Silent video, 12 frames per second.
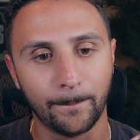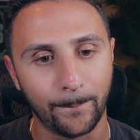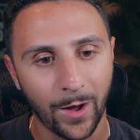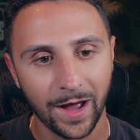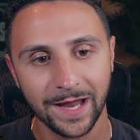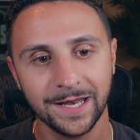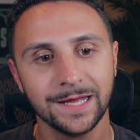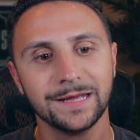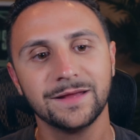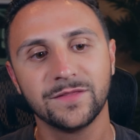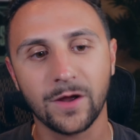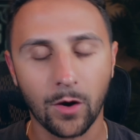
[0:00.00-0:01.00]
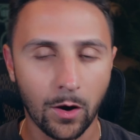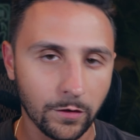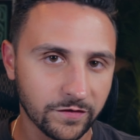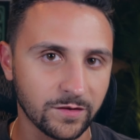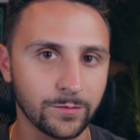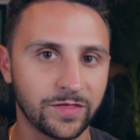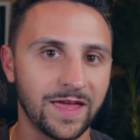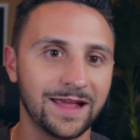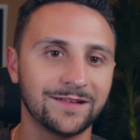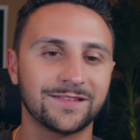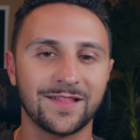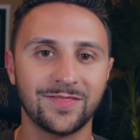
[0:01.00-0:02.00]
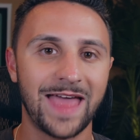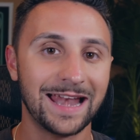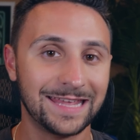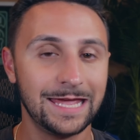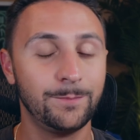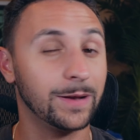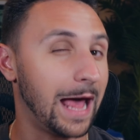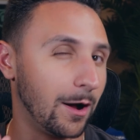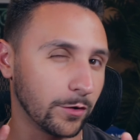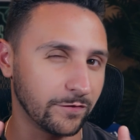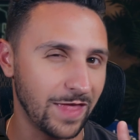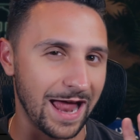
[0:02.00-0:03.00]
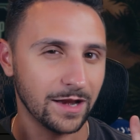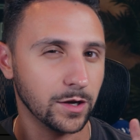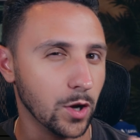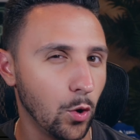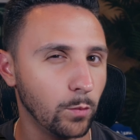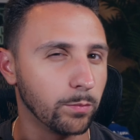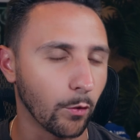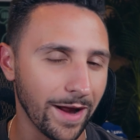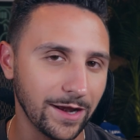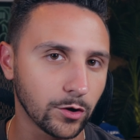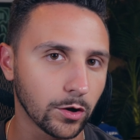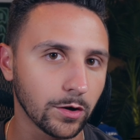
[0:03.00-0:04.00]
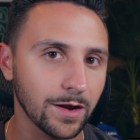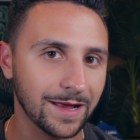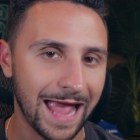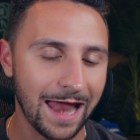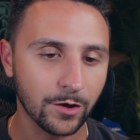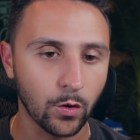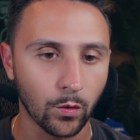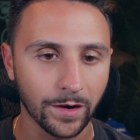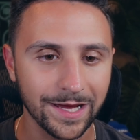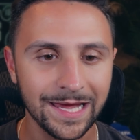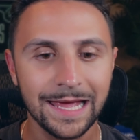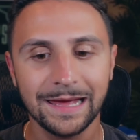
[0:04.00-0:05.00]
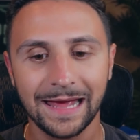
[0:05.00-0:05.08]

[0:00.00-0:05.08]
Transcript: But there are some things that keep it out of that no-brainer category,